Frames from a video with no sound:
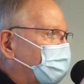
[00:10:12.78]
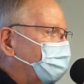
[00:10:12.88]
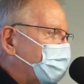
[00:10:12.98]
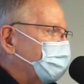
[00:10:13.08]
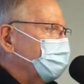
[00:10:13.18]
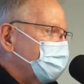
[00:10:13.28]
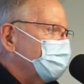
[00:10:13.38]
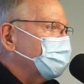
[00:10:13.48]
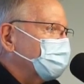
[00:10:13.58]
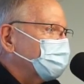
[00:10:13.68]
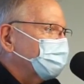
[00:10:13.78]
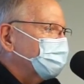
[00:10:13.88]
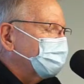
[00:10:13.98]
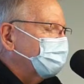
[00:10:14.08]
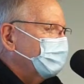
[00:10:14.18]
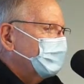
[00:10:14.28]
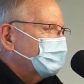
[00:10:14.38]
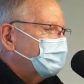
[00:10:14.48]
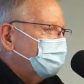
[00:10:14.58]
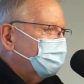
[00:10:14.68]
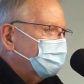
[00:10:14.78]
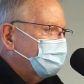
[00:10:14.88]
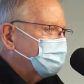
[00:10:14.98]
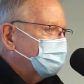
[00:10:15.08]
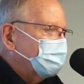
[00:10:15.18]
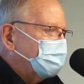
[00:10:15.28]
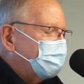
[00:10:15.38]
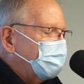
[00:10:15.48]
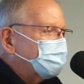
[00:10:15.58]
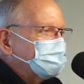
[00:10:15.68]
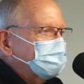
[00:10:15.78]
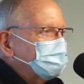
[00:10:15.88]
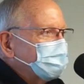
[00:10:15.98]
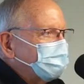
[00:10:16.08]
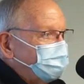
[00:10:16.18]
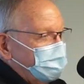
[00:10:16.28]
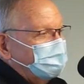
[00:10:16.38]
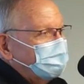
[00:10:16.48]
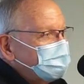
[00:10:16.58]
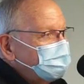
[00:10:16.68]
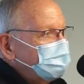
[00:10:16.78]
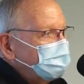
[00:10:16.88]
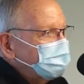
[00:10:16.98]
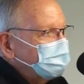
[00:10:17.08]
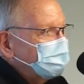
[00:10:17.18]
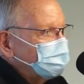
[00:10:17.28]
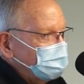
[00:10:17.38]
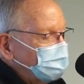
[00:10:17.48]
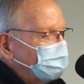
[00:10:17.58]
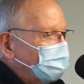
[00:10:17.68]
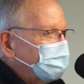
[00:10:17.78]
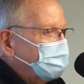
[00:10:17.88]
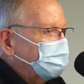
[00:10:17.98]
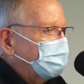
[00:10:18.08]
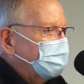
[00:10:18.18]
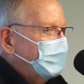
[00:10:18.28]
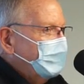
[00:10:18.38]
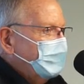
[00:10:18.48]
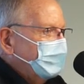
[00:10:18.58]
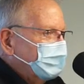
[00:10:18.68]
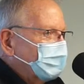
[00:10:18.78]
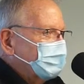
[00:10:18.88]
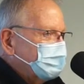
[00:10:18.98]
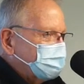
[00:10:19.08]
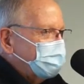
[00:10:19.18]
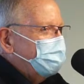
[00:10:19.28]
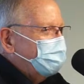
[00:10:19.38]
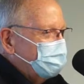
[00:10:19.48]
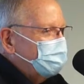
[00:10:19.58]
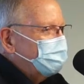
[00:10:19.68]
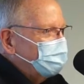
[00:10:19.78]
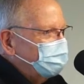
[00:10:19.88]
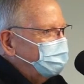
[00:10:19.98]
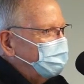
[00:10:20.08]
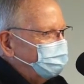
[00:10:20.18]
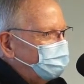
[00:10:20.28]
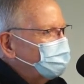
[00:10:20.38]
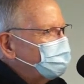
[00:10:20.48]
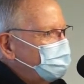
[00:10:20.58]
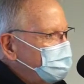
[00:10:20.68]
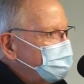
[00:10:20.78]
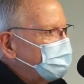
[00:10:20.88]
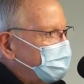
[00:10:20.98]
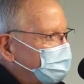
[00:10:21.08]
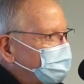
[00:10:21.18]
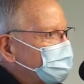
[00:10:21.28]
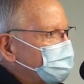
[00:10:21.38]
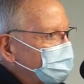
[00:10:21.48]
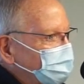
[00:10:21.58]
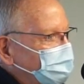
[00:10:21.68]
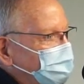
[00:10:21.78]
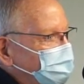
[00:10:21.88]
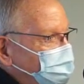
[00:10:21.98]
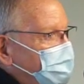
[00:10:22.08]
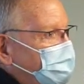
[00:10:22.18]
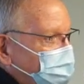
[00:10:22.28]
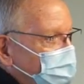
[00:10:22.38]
up that immune system. So still, that's that data is still not finalized yet. they're still looking at that. But we're just coming up on you know that first year anniversary of, of shots